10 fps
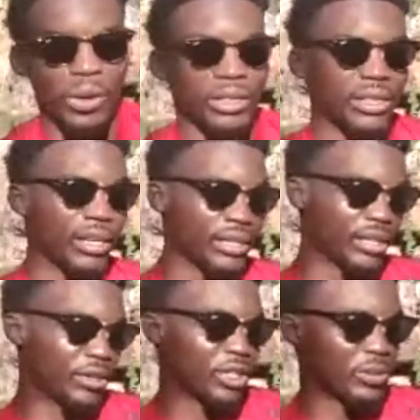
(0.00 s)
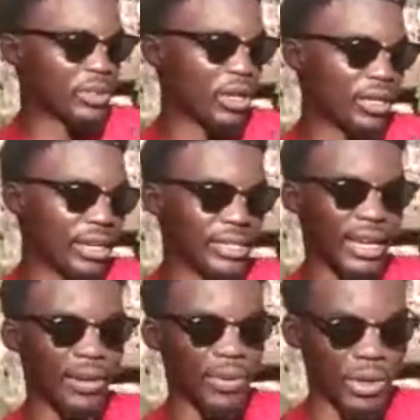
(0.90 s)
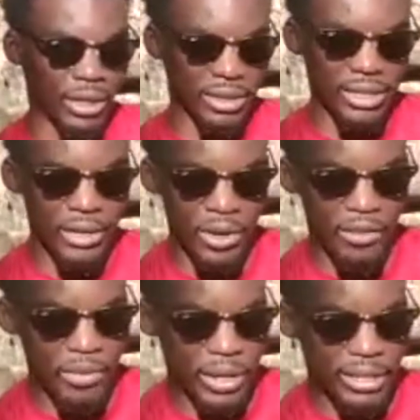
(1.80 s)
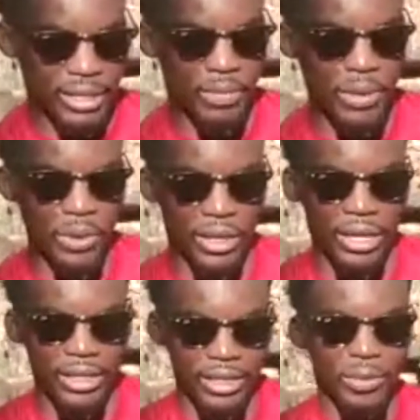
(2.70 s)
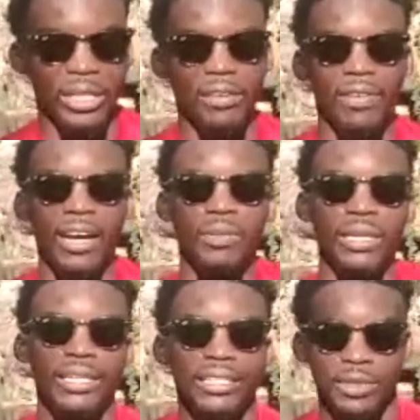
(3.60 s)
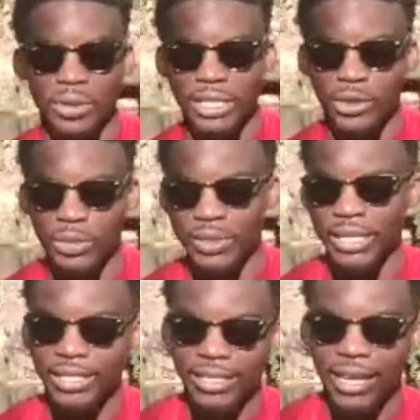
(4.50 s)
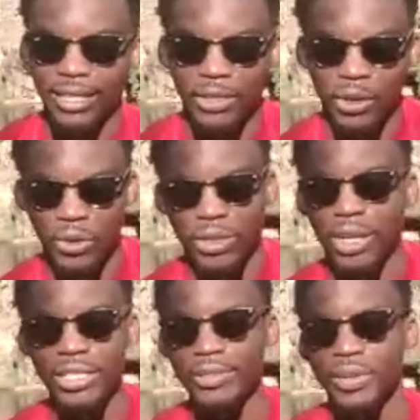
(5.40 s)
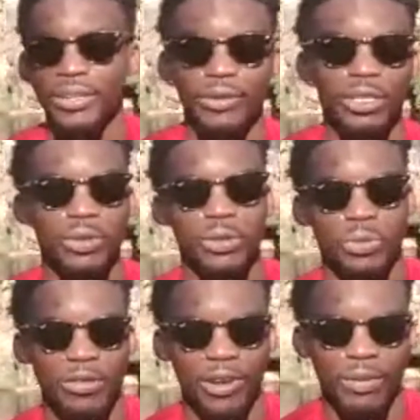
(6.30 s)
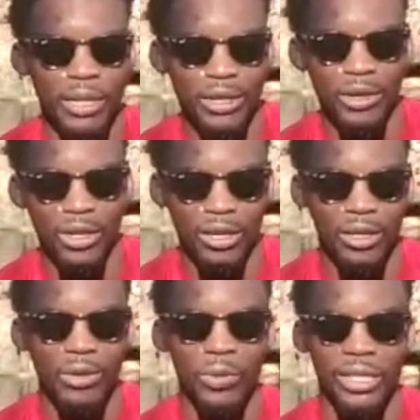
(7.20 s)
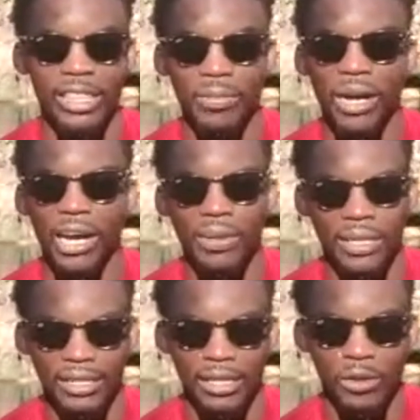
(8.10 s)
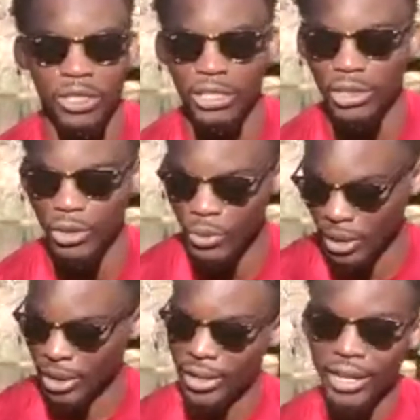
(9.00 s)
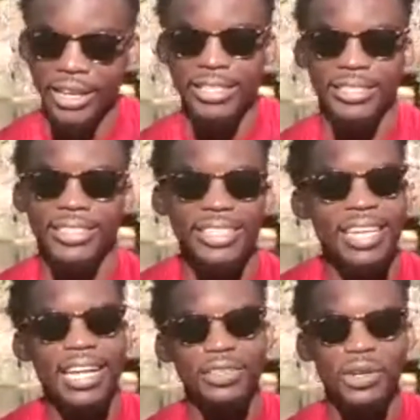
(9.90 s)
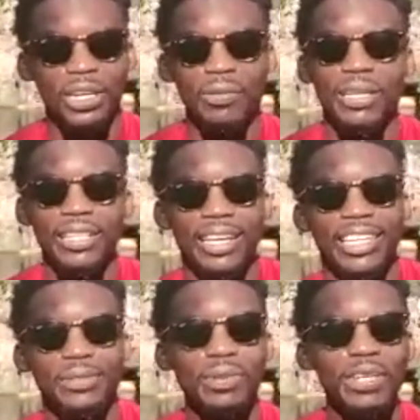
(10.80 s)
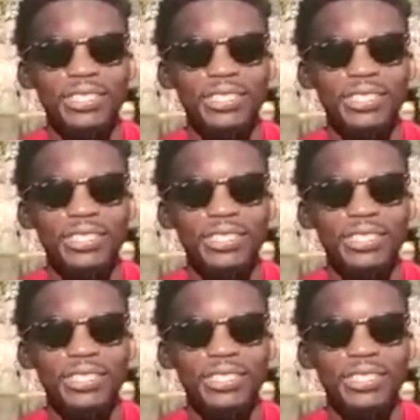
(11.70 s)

the Christmas holidays are upon us, and I know everybody's gonna be with their families. So this Christmas I decided to not to spend the Christmas with my family or within the Bahamas as I usually do, and decide come and experience